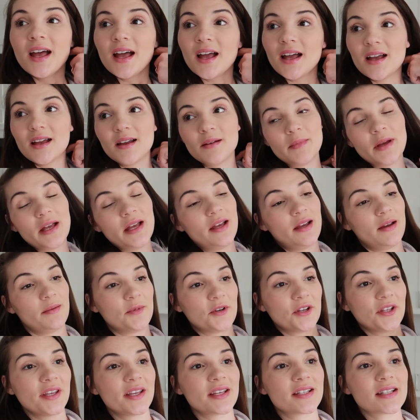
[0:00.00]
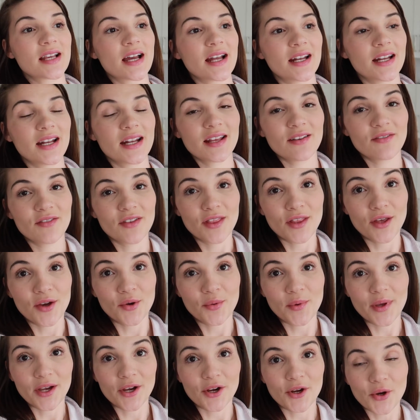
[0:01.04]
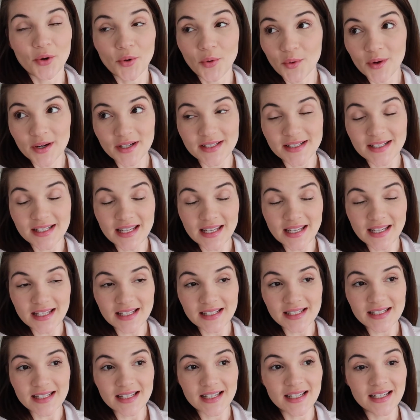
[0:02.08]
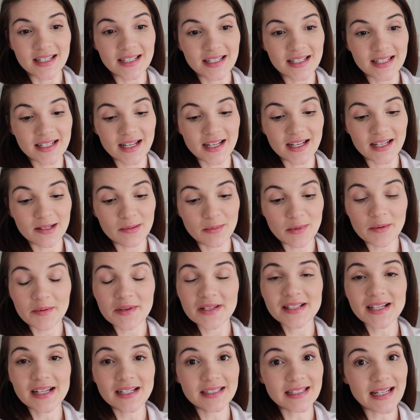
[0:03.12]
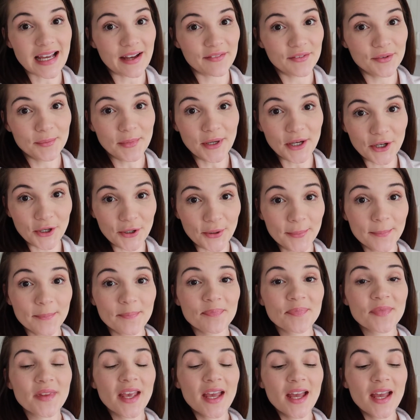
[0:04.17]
Um, I'm really excited even though we are quarantined. Um, I'm excited to have him home.